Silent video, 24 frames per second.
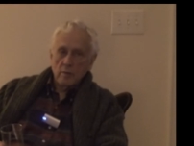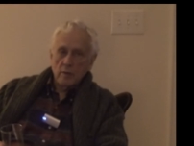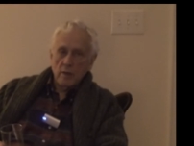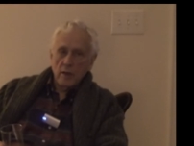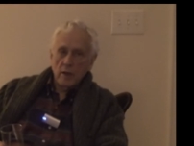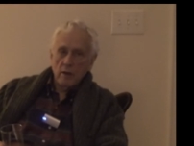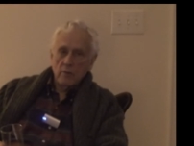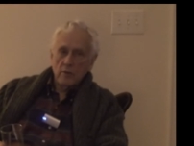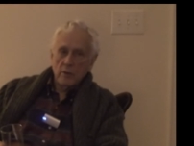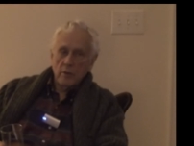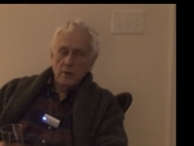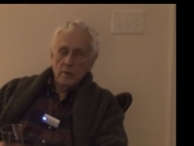
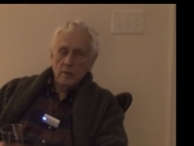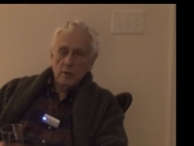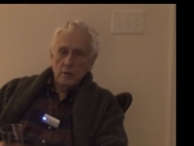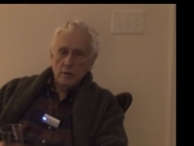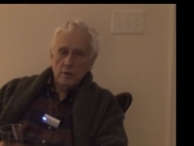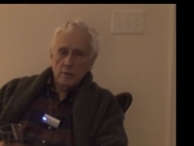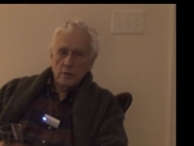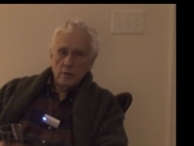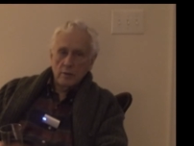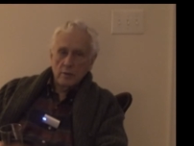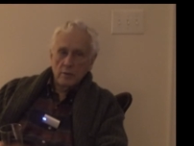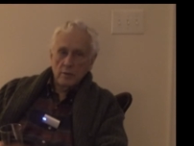the hell with
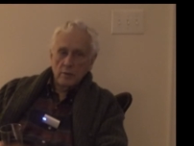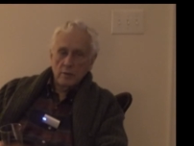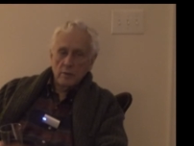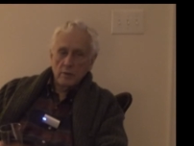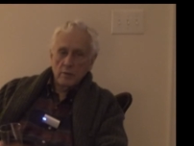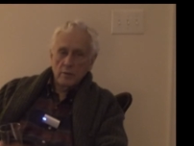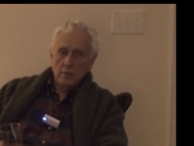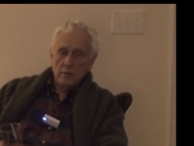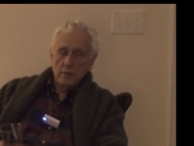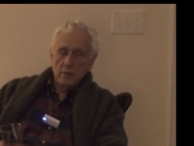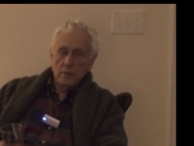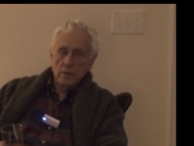y'all,
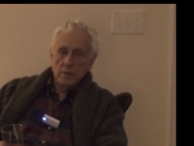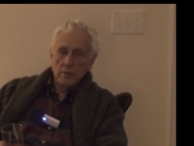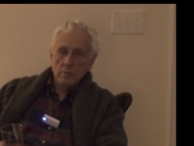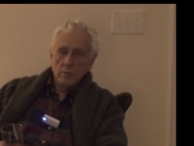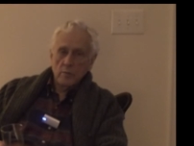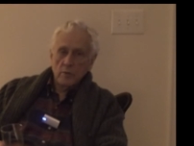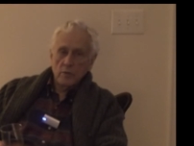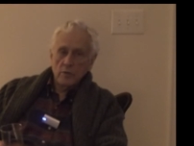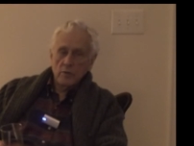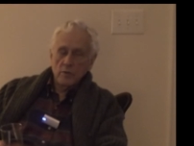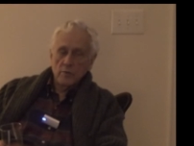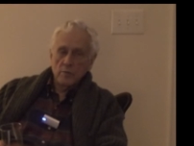uh, you know,
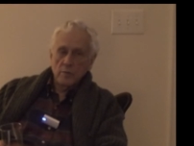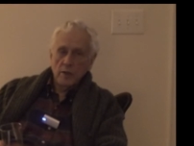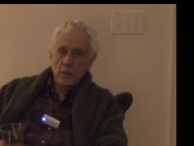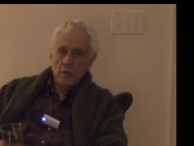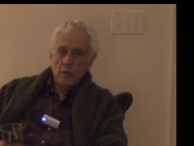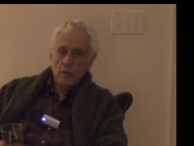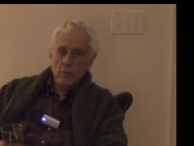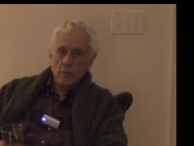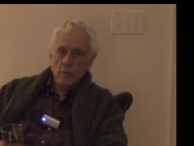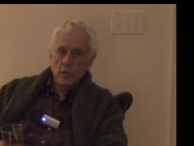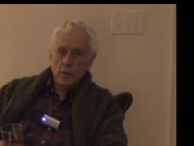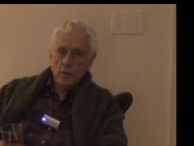I'm going to do my
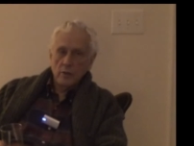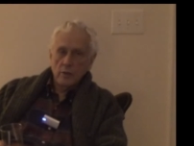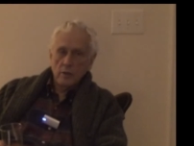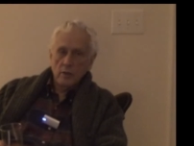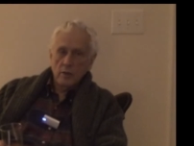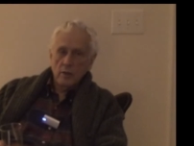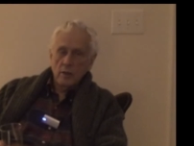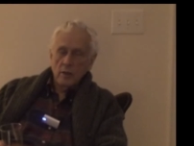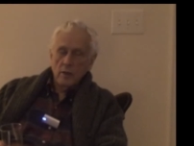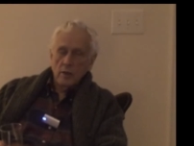own work.